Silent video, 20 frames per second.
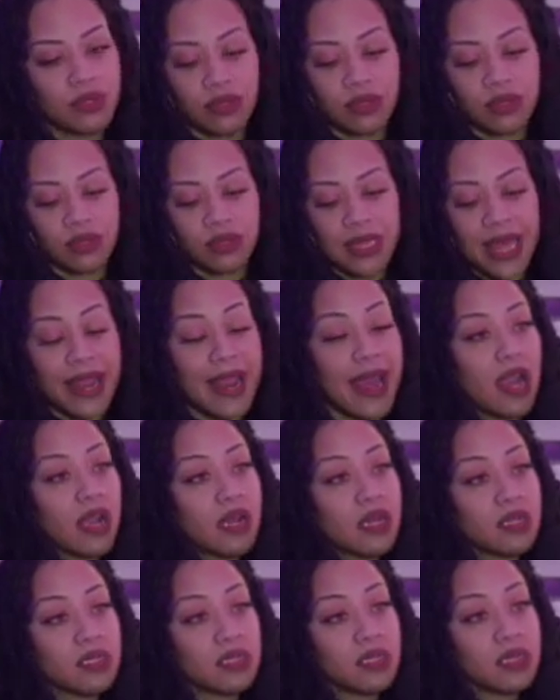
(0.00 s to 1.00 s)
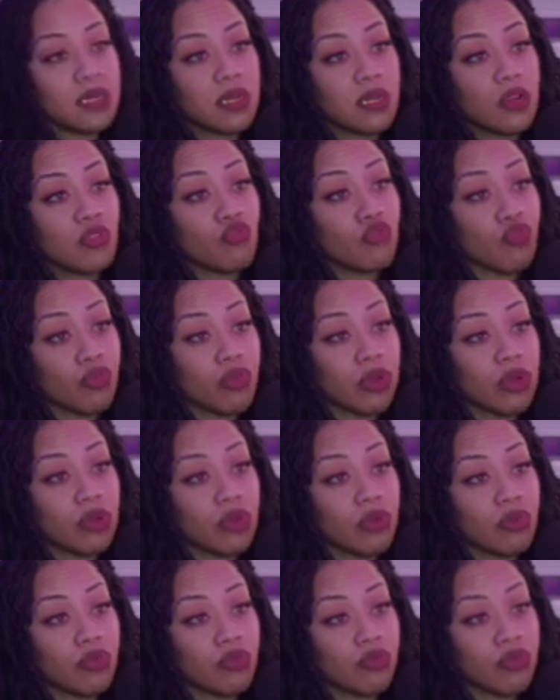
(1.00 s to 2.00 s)
that I consider
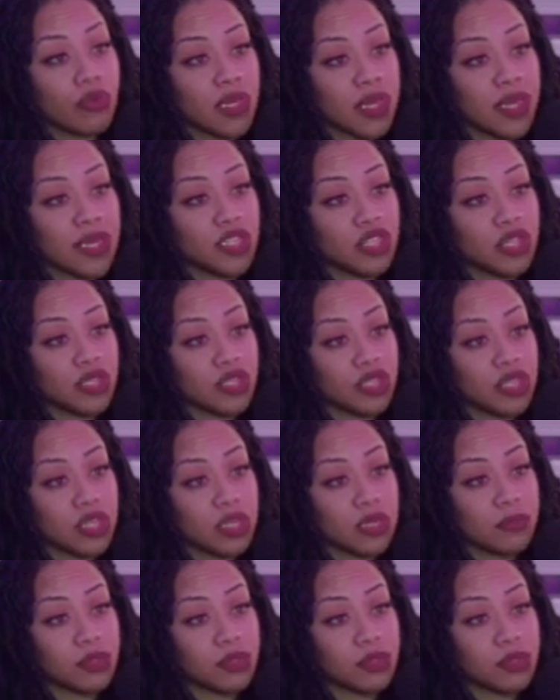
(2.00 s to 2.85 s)
real relationships,